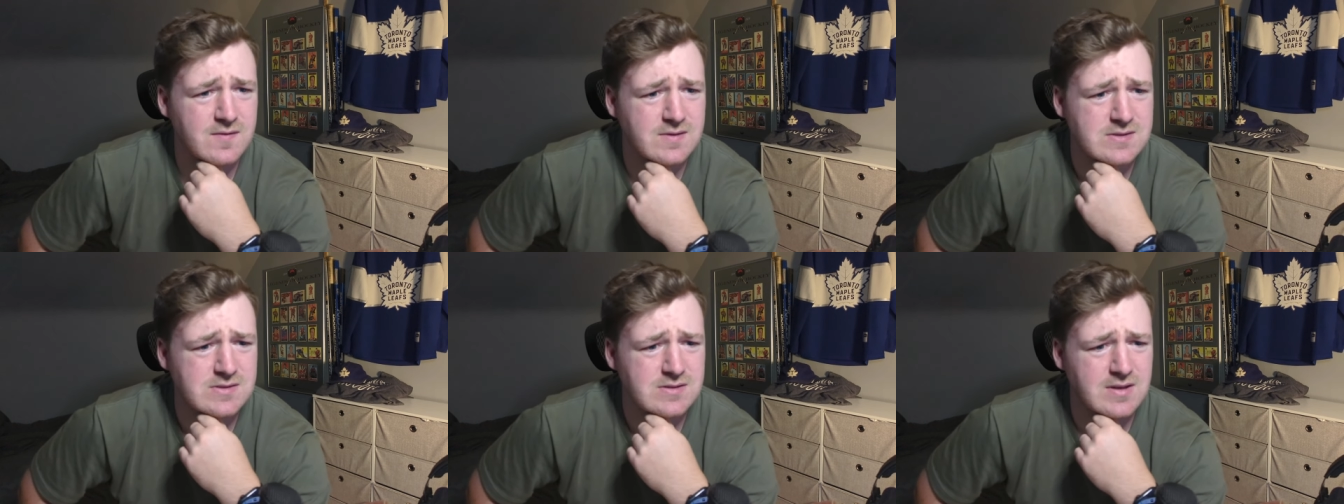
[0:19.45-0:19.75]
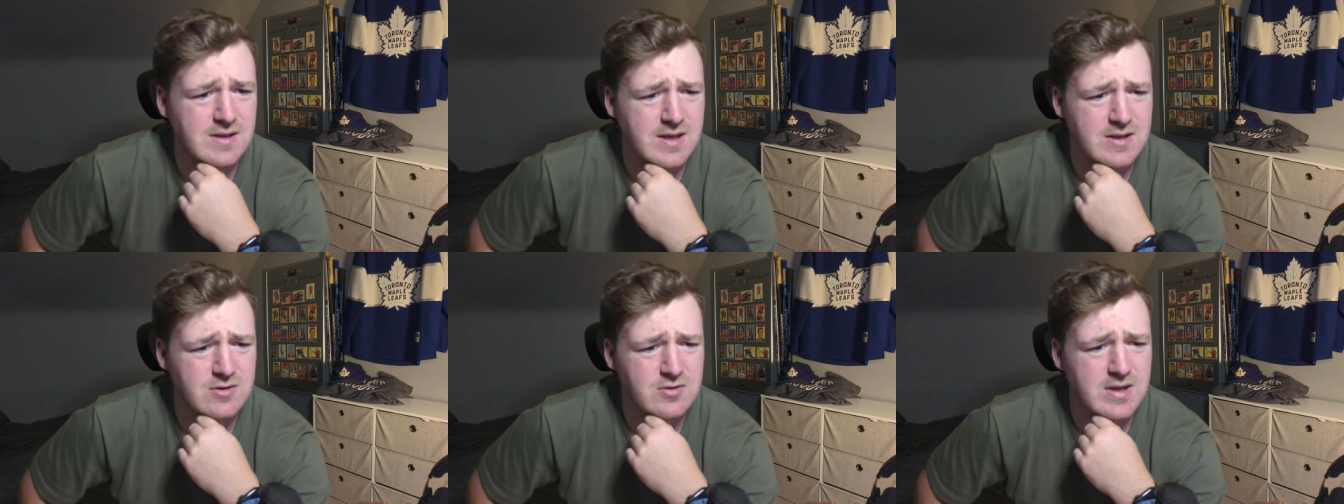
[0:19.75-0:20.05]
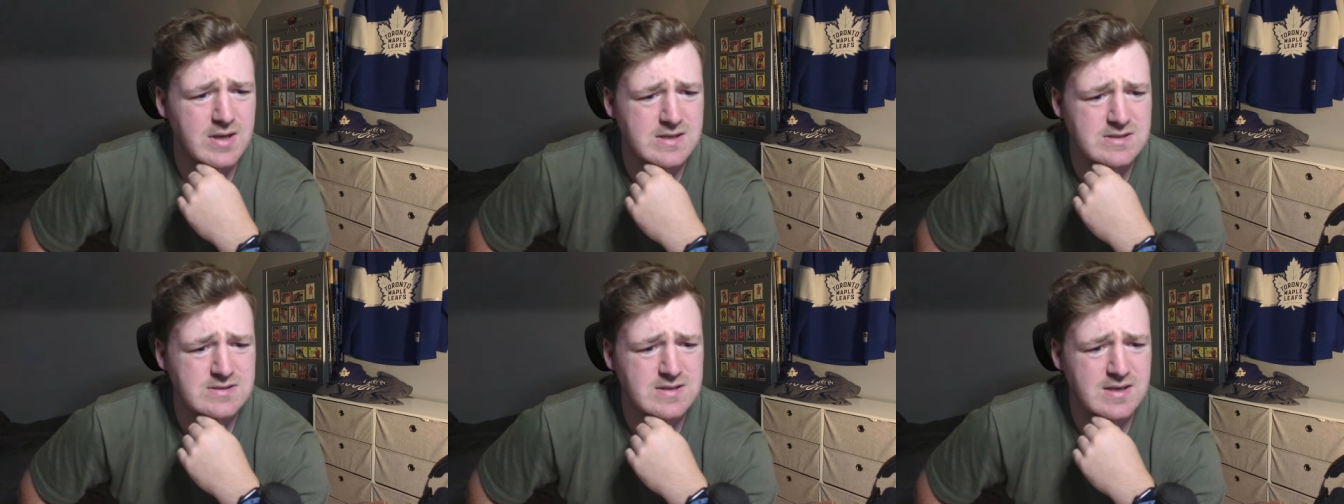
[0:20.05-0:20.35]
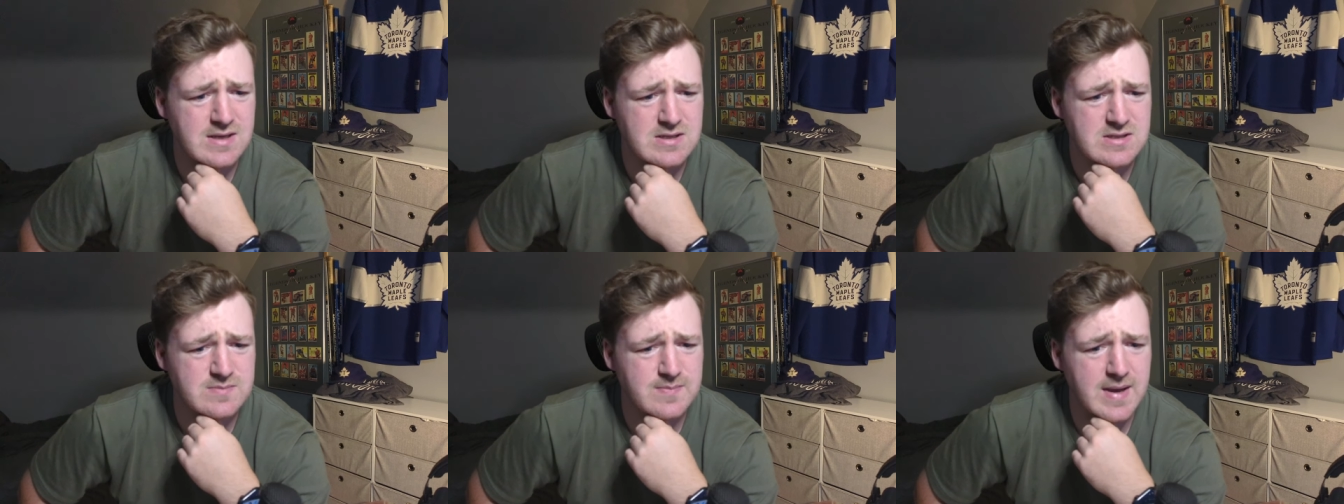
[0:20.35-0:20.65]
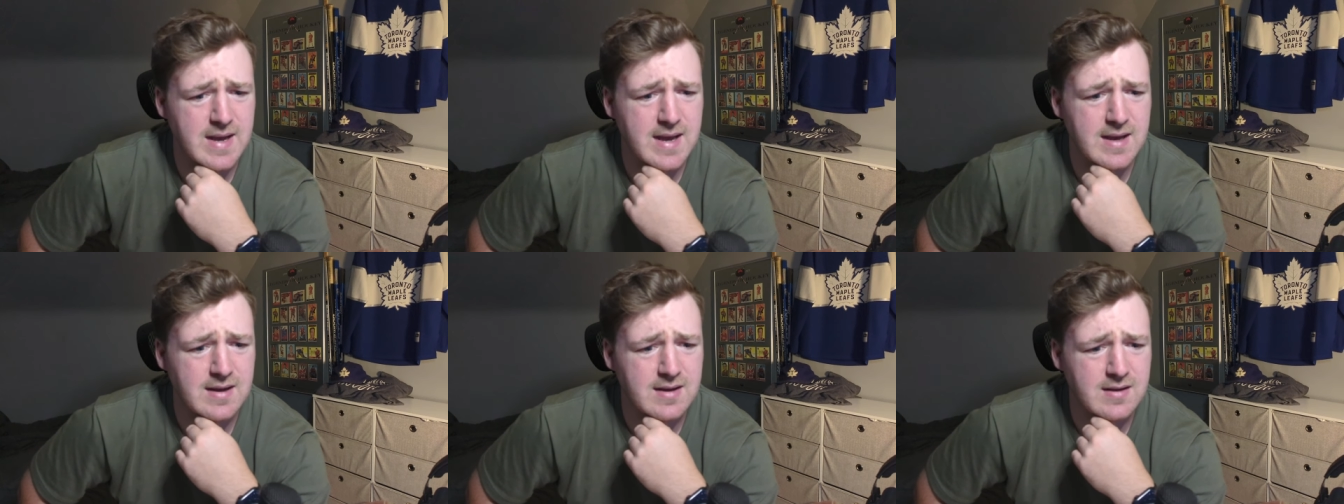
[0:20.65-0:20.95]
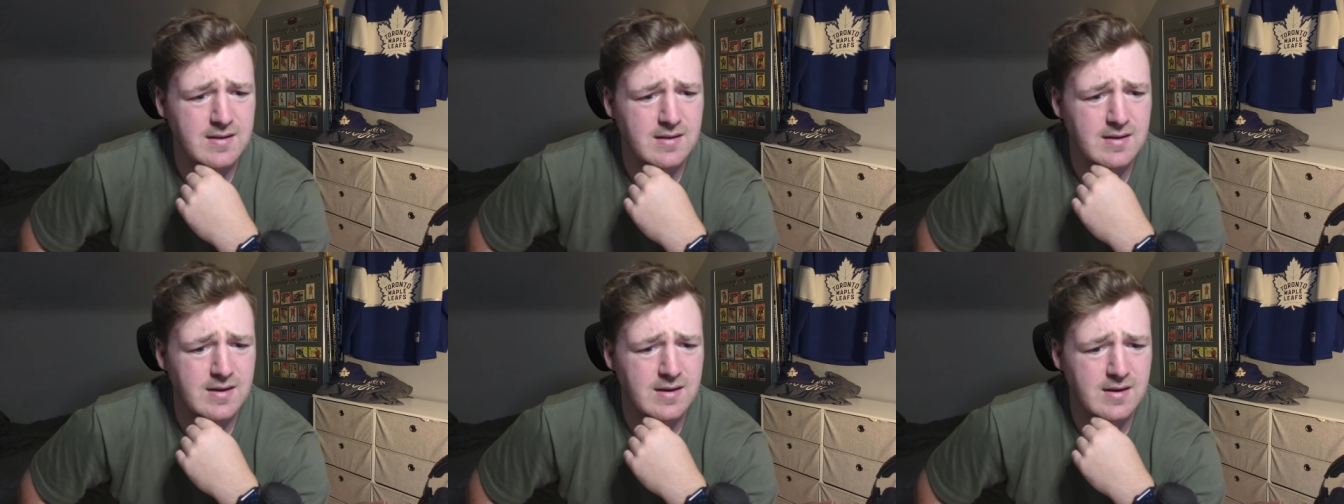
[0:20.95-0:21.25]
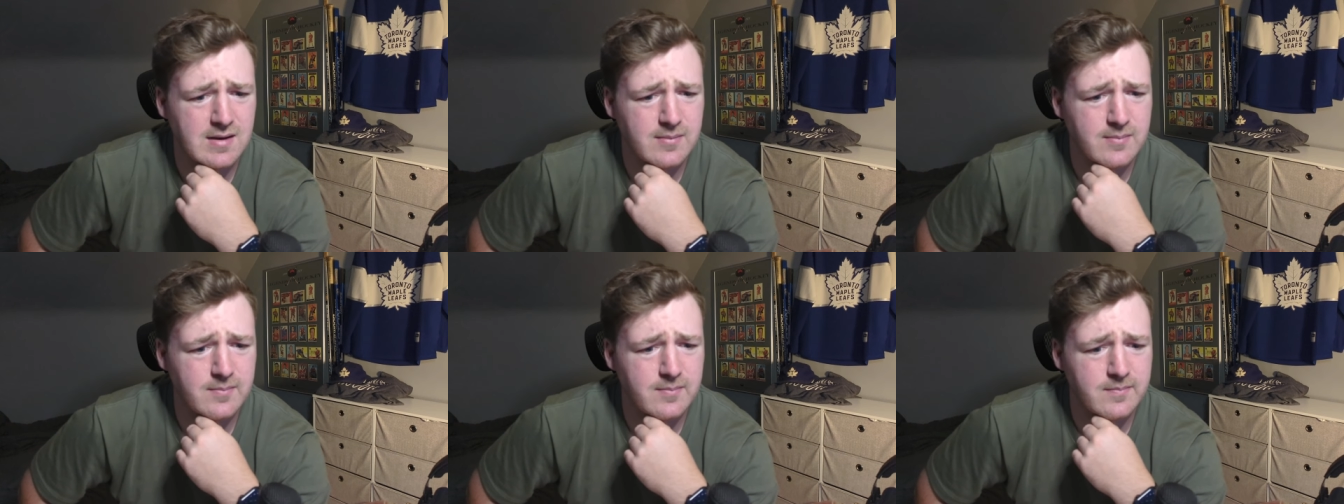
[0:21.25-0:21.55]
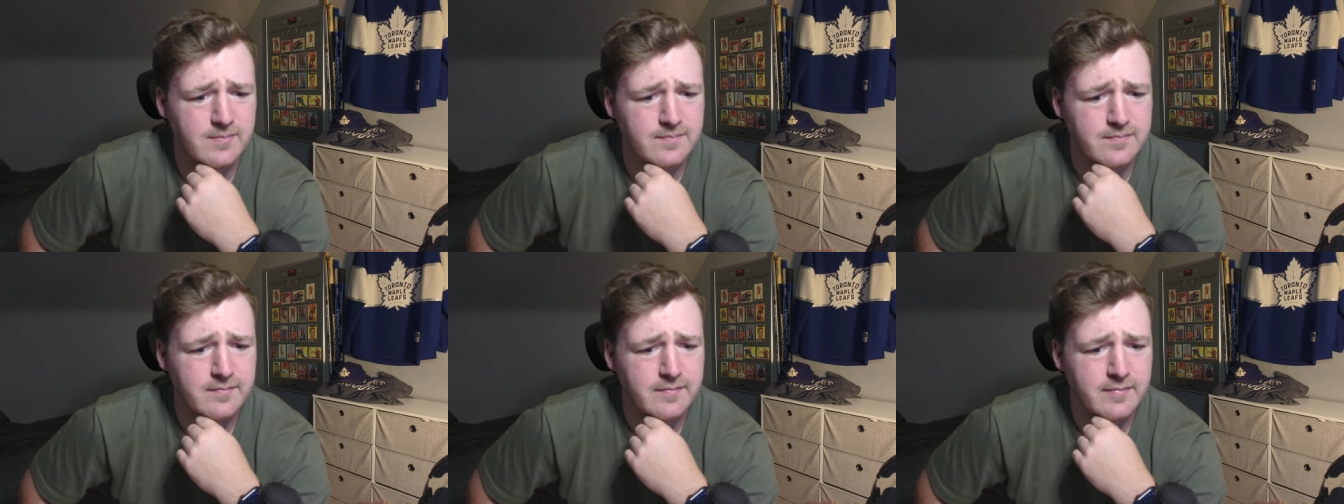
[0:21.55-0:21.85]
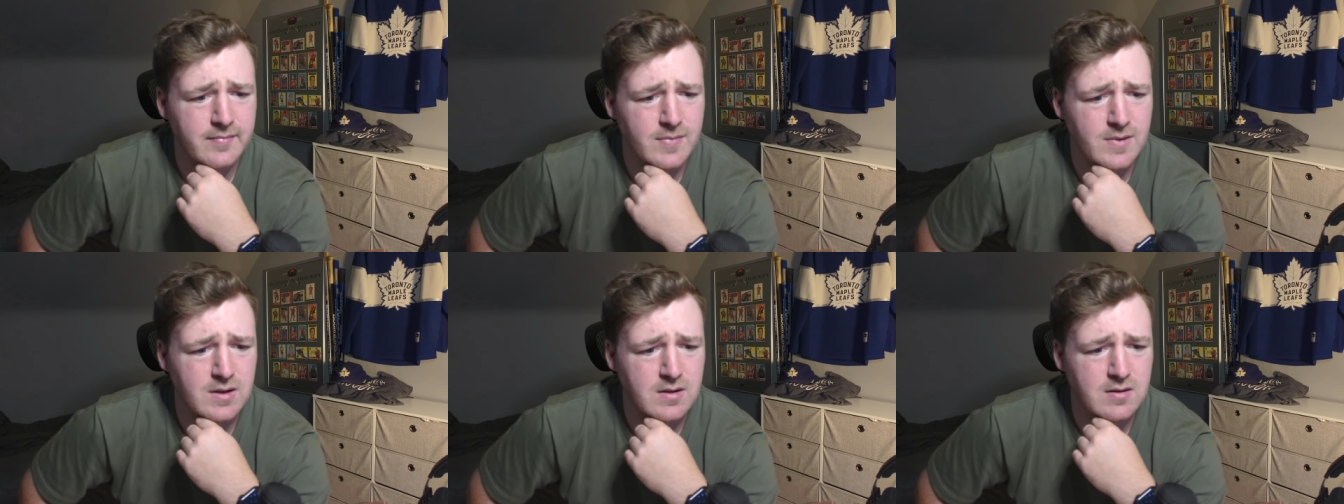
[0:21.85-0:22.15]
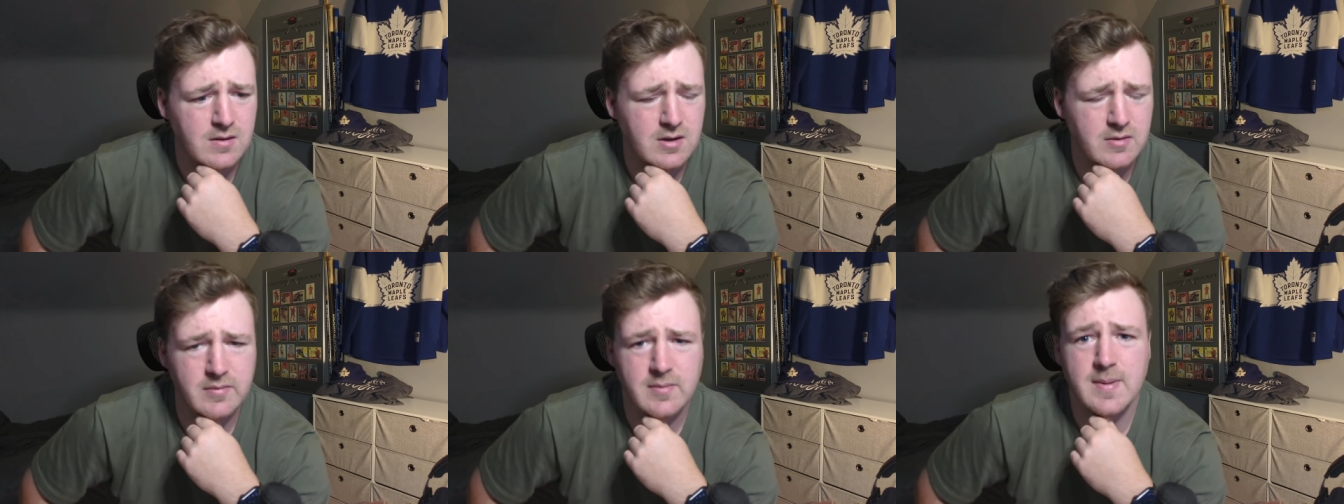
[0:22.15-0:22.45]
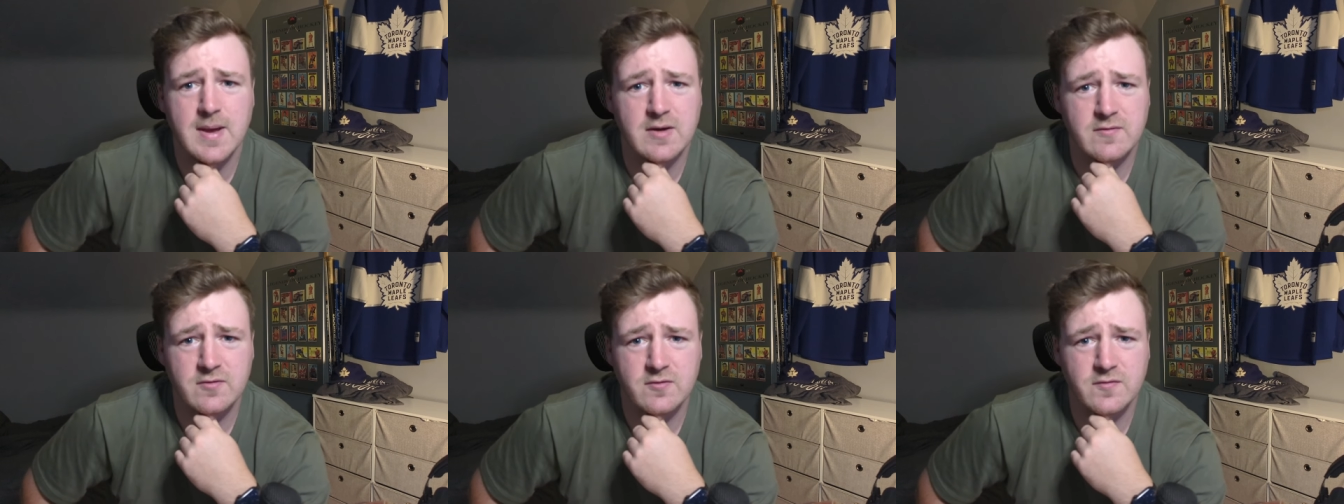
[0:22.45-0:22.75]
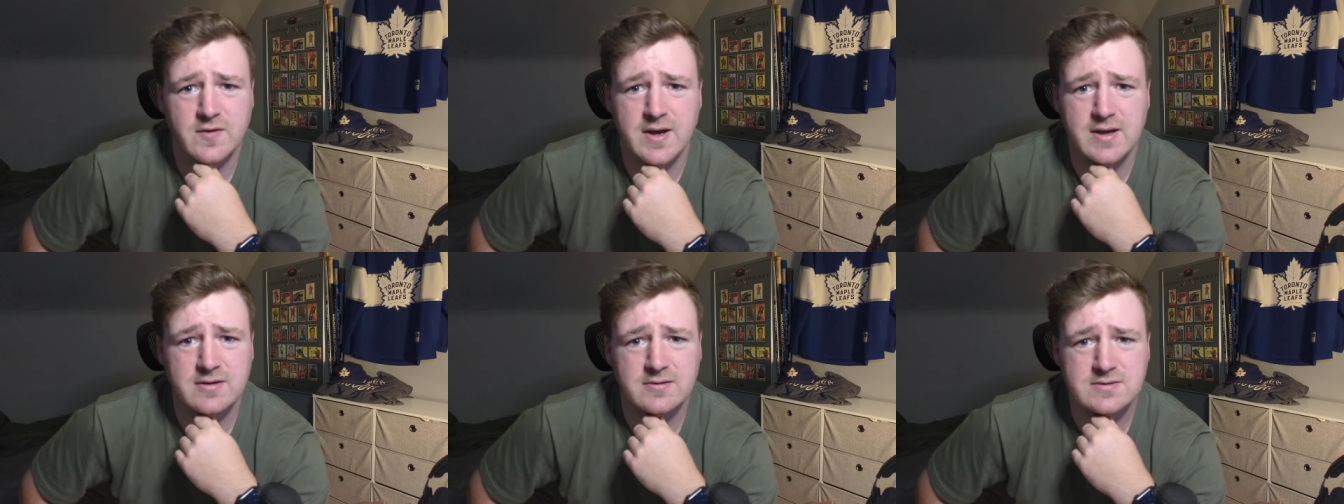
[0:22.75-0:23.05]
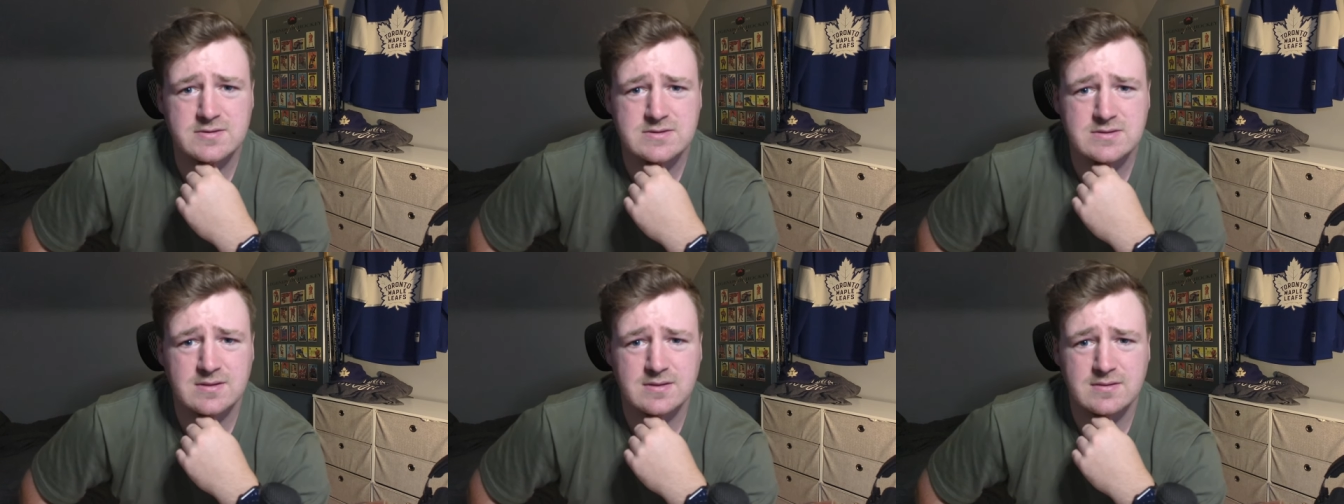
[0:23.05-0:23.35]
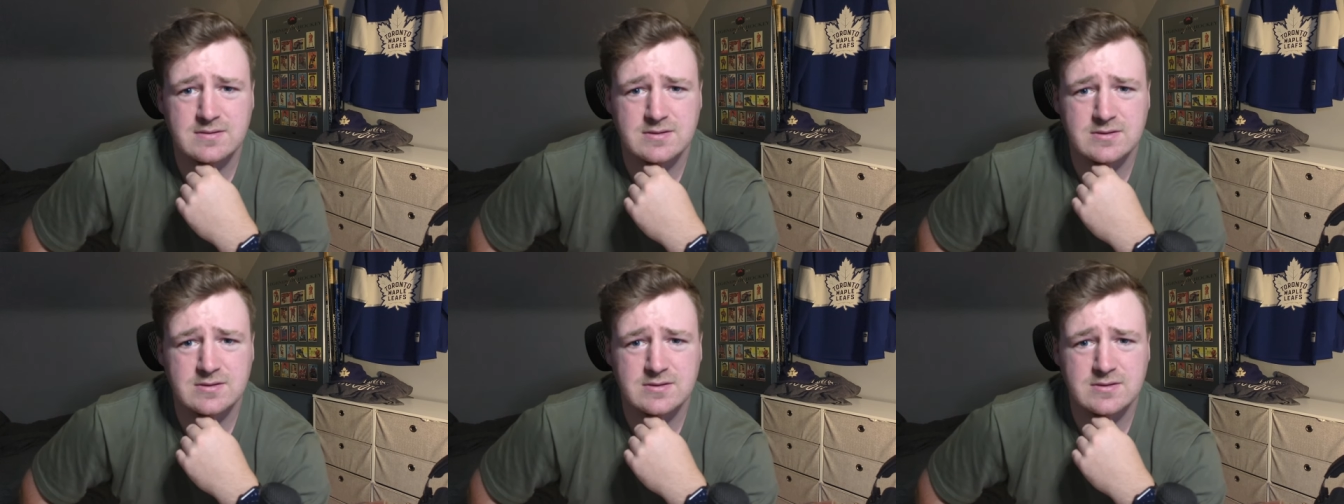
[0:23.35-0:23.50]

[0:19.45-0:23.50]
You guys said he's back. He'll be back for finals.